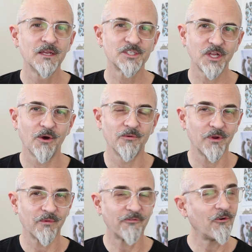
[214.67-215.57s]
So
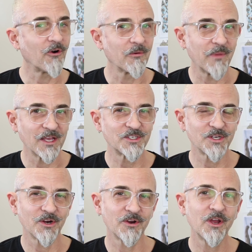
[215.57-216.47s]
number 4, make
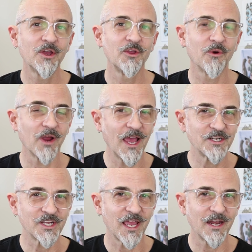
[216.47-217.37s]
sure you're
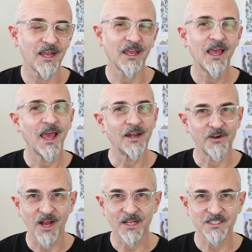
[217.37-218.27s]
educating and
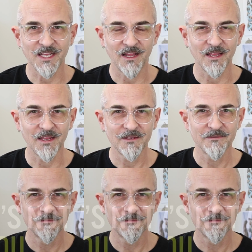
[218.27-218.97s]
you're not selling.